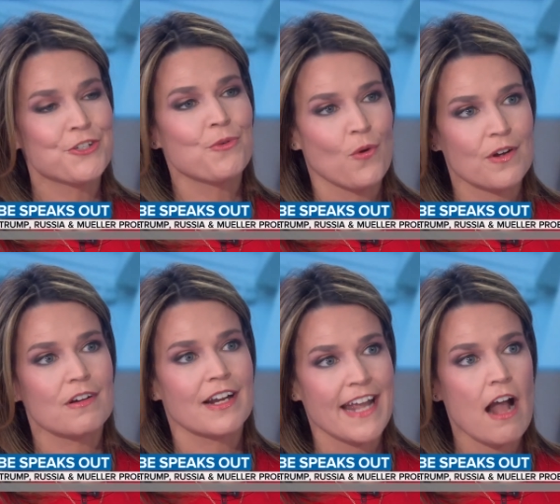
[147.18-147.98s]
you
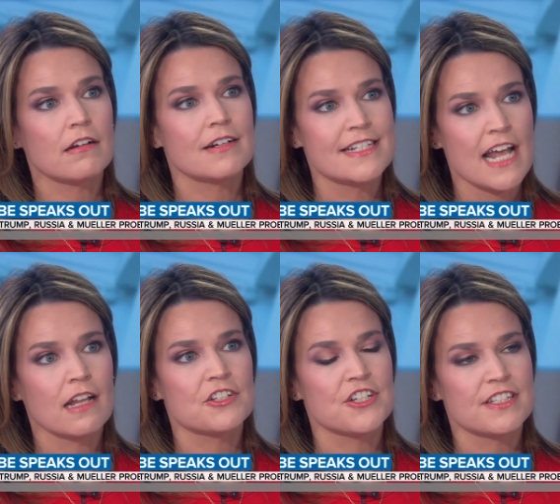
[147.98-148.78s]
order a
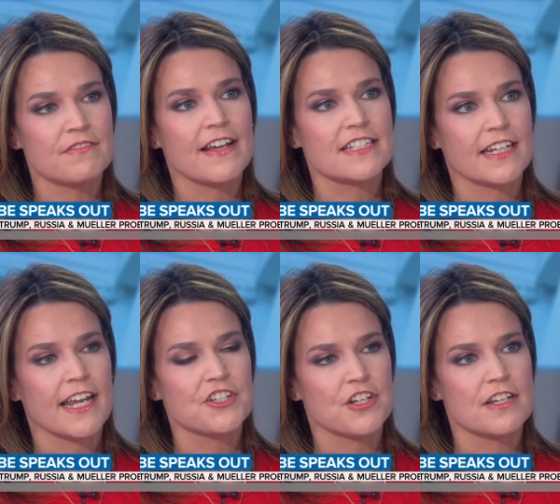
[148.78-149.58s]
counterintelligence
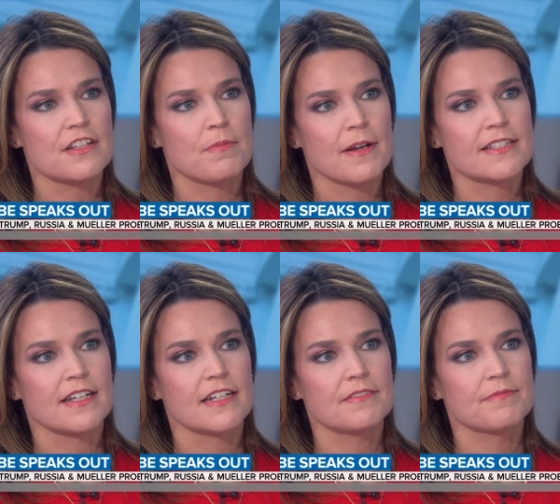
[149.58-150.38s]
investigation into the president?